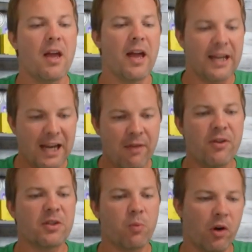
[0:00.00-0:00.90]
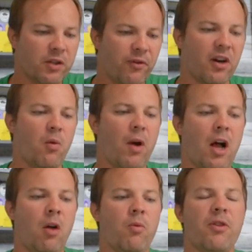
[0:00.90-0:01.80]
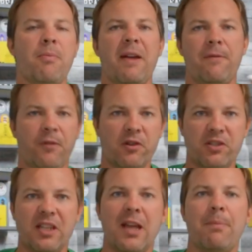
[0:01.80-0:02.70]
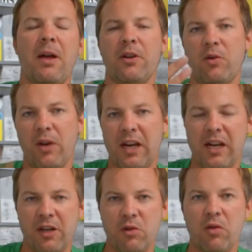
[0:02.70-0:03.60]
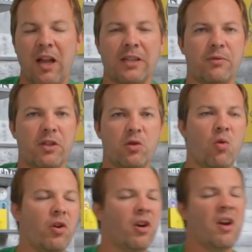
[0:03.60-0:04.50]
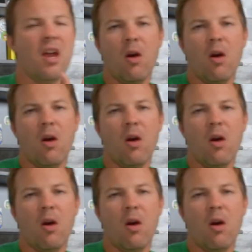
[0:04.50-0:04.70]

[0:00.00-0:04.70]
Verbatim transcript: Again, this works very well with my first tip on creating a new class for each quarter.